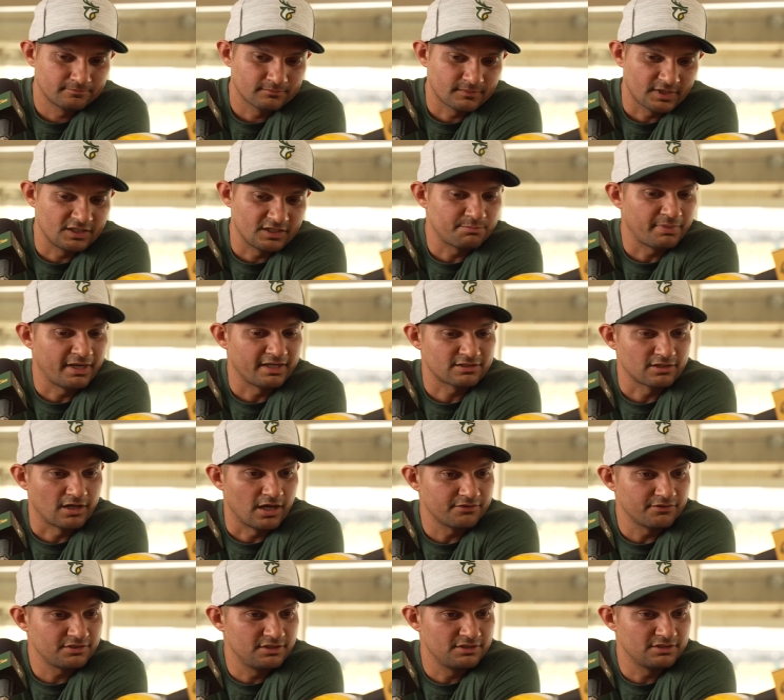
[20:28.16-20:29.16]
this past
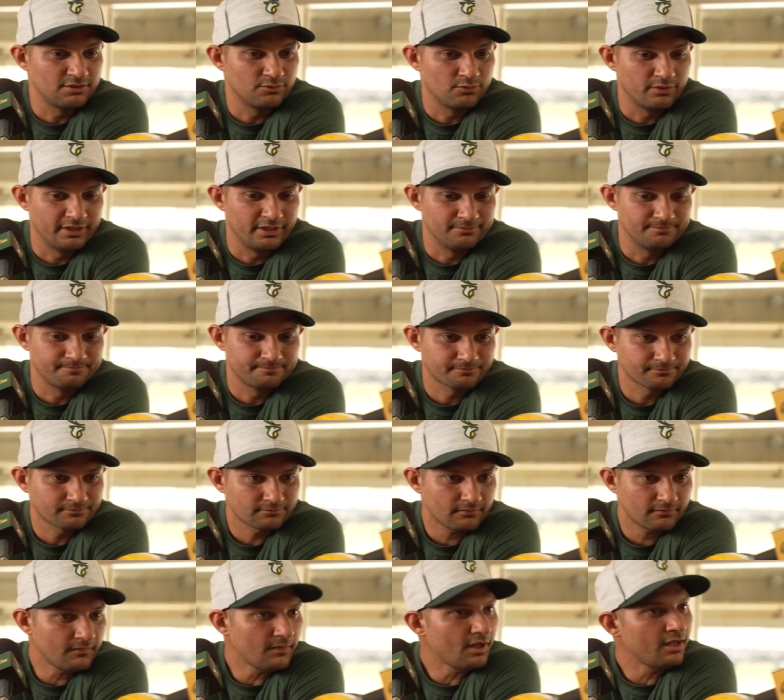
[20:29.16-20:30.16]
offseason, when
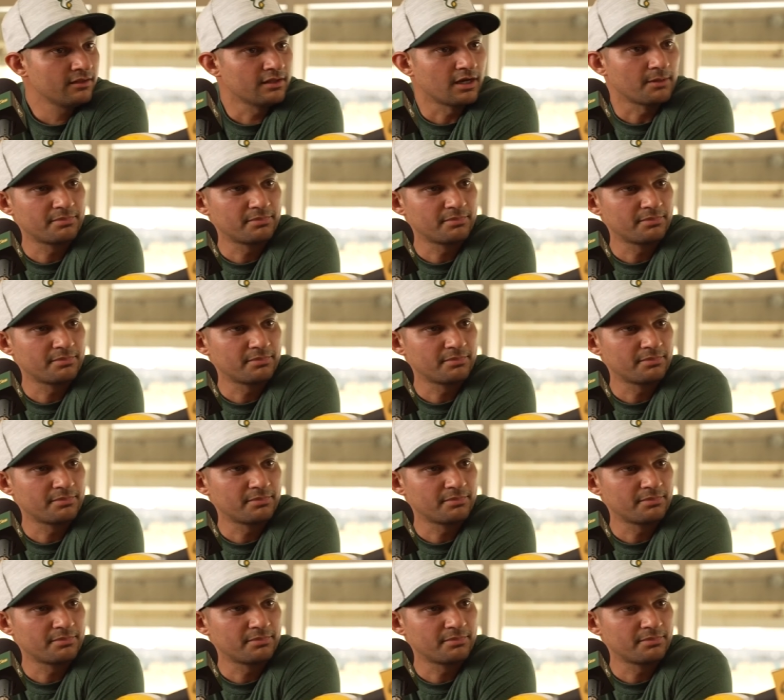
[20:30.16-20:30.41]
the